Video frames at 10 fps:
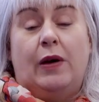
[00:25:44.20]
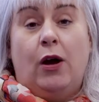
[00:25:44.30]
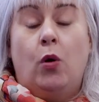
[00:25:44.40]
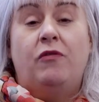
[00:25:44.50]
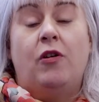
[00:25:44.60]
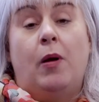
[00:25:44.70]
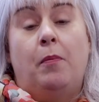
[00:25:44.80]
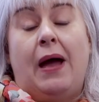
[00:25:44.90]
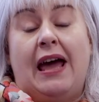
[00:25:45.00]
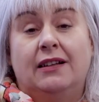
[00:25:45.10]
I hope from our
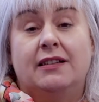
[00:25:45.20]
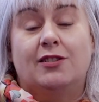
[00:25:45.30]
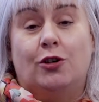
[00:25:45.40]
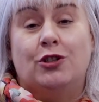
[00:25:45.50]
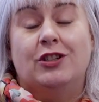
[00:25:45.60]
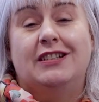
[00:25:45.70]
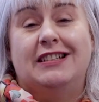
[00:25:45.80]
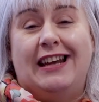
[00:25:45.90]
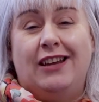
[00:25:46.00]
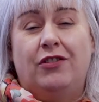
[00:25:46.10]
panel discussion
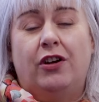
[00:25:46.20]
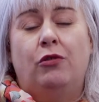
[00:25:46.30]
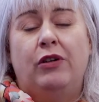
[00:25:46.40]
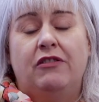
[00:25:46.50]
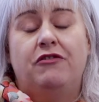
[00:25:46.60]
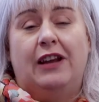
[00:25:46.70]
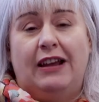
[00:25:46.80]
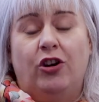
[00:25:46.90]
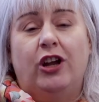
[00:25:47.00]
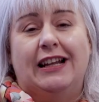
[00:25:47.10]
today you've got a real
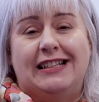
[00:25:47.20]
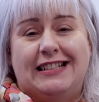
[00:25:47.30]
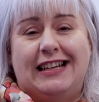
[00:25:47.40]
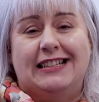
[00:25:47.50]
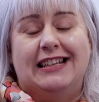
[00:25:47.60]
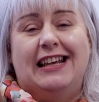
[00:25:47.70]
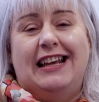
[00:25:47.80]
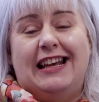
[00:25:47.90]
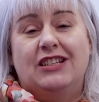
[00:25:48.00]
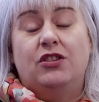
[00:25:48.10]
flavour and insight
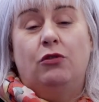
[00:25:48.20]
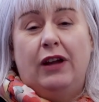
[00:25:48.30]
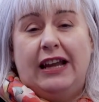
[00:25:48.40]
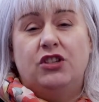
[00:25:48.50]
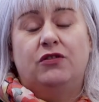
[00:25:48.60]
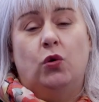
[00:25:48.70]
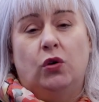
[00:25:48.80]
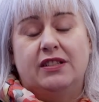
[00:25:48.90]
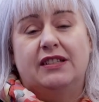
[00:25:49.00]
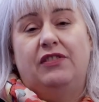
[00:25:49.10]
into the range of
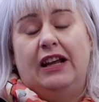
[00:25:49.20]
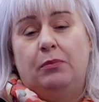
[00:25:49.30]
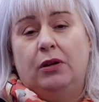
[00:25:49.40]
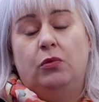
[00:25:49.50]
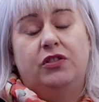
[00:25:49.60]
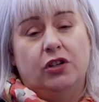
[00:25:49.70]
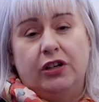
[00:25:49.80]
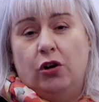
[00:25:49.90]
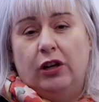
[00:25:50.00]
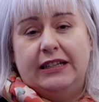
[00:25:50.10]
courses available with
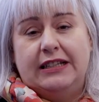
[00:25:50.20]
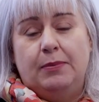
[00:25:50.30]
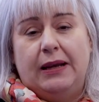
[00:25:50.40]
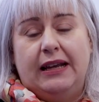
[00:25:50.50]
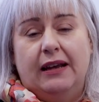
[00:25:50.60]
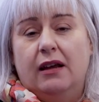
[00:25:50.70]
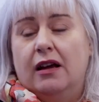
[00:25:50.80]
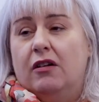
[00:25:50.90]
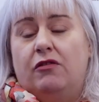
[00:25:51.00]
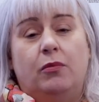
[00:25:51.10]
Donegal ETB,
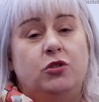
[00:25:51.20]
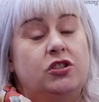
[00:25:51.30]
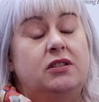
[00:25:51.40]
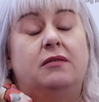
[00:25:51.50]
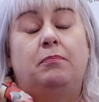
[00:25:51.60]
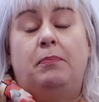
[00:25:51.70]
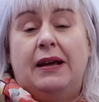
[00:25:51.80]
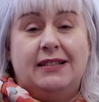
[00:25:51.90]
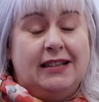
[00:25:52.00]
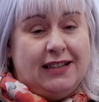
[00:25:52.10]
from just
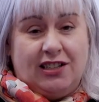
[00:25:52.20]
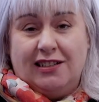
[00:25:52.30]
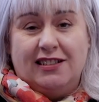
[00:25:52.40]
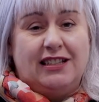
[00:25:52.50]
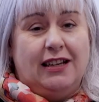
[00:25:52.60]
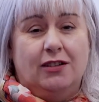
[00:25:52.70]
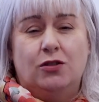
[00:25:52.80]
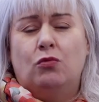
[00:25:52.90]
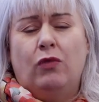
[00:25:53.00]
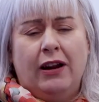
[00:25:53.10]
basic digital
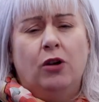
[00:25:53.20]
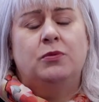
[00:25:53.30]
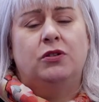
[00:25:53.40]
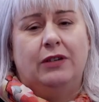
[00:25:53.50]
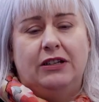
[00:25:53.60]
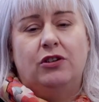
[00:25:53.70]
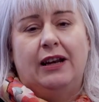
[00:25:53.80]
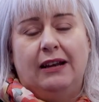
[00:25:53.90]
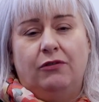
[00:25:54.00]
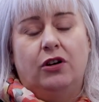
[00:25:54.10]
skills right up to
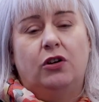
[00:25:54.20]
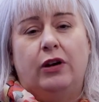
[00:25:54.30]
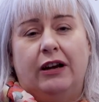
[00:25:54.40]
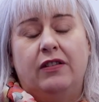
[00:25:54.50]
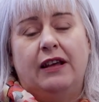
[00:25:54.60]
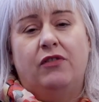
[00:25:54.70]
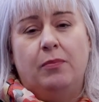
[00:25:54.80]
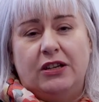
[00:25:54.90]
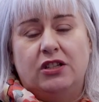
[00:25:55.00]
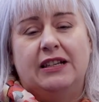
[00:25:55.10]
retraining for a career in the
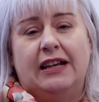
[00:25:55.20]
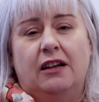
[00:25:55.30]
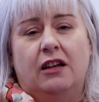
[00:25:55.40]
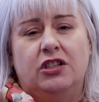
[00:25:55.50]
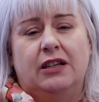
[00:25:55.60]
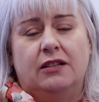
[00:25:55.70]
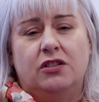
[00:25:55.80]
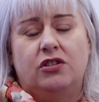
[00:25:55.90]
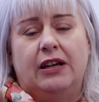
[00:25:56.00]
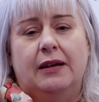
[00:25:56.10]
information technology
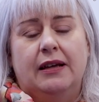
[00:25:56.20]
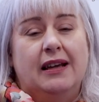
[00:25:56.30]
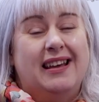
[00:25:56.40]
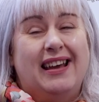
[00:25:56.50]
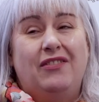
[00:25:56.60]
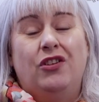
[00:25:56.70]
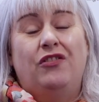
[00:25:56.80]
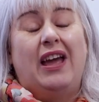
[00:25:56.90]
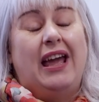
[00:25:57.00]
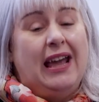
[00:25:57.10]
industry. If you
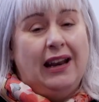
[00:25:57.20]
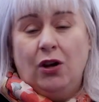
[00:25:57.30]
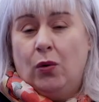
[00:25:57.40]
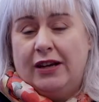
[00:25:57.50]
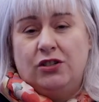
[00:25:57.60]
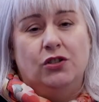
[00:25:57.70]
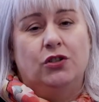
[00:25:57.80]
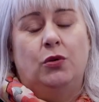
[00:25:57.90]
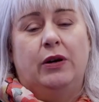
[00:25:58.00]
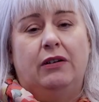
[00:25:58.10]
have any questions
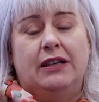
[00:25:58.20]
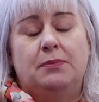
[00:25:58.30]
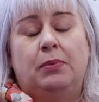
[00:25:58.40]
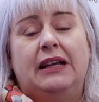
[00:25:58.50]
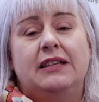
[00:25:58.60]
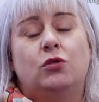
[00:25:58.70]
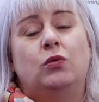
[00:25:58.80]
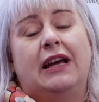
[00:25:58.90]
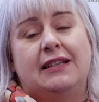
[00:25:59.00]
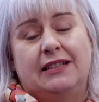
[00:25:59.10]
or queries, please
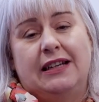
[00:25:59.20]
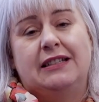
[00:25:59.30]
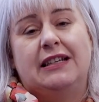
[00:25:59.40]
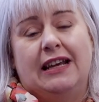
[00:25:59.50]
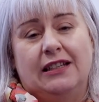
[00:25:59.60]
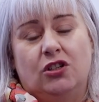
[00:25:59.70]
don't hesitate to get in